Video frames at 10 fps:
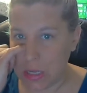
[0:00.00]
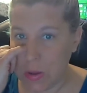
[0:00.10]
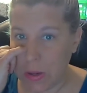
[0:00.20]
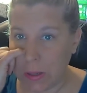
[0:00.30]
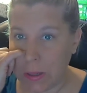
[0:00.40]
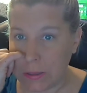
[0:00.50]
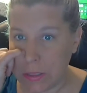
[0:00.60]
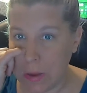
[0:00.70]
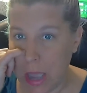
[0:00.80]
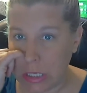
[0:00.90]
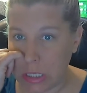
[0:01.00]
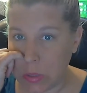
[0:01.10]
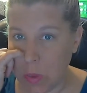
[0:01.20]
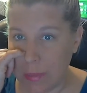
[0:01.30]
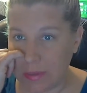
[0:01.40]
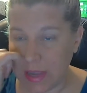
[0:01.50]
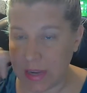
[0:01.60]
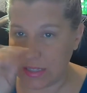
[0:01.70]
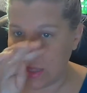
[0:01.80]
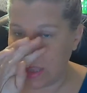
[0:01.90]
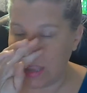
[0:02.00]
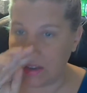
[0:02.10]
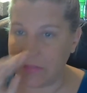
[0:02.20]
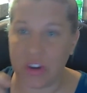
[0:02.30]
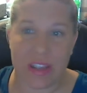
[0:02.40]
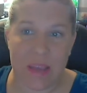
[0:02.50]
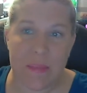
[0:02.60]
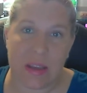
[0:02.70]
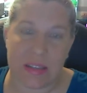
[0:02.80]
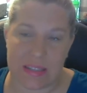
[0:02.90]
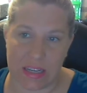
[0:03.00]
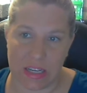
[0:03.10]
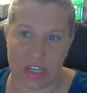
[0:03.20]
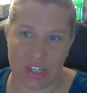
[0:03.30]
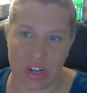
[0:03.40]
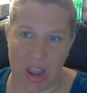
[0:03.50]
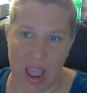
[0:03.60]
You can also add your website to the end of your email signature.